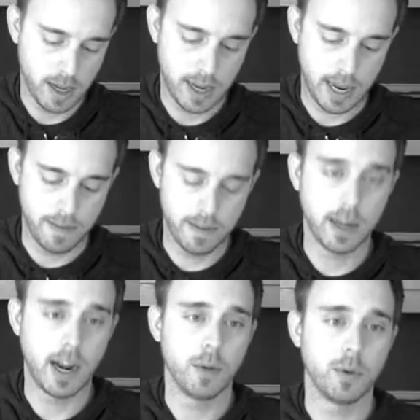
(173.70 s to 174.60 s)
And
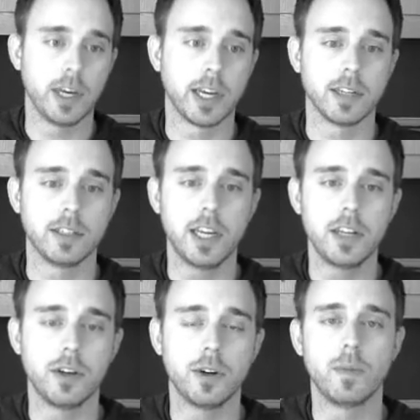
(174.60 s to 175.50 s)
then I will hit
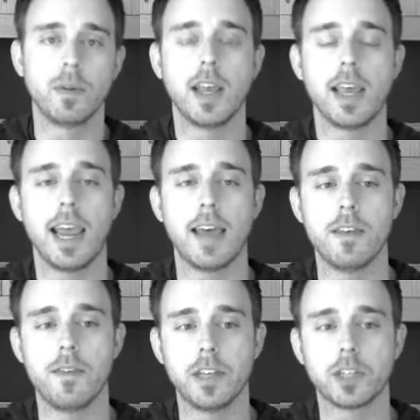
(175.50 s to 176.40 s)
continue. And
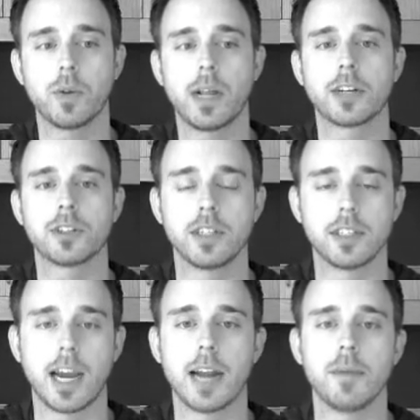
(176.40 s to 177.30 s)
then this will actually
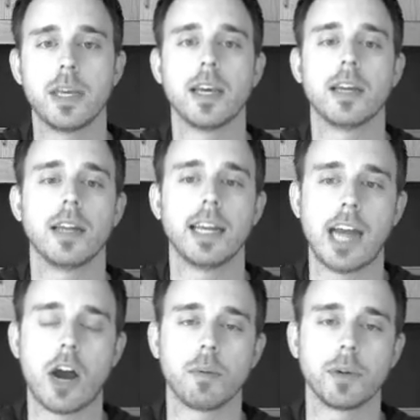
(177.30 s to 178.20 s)
sign me in, and
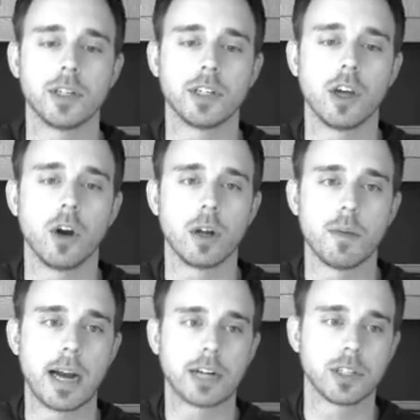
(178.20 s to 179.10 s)
now I'm good to go, and
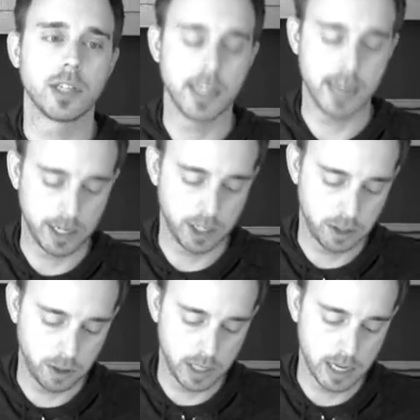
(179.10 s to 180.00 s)
I'm actually connected
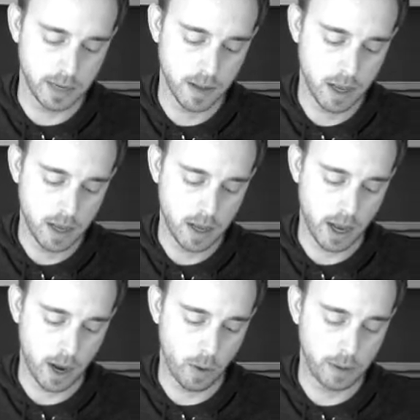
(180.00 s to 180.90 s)
to the
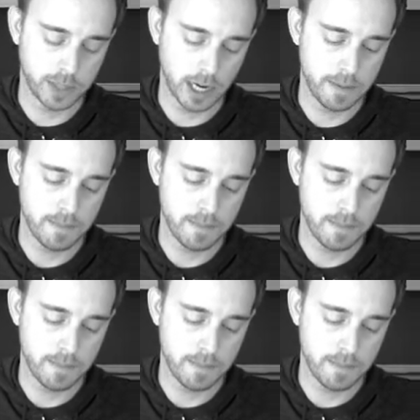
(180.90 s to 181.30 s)
website.